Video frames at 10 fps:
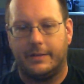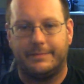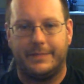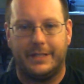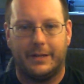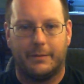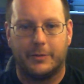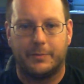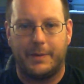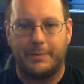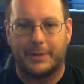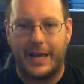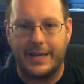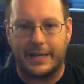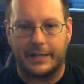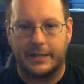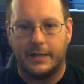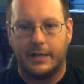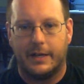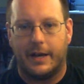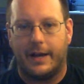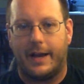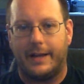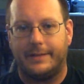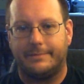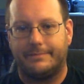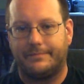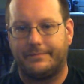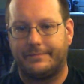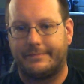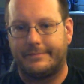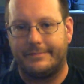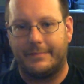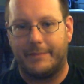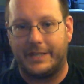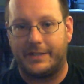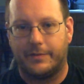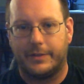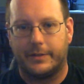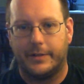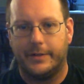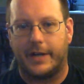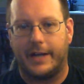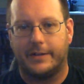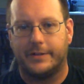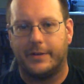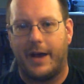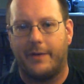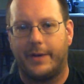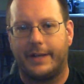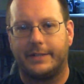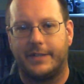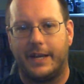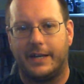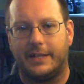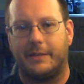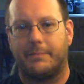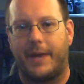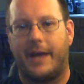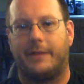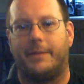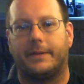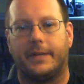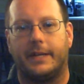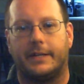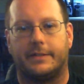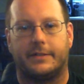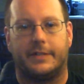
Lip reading: You know, most people like it. I myself included. I don't know how I could say anything bad about Guinness.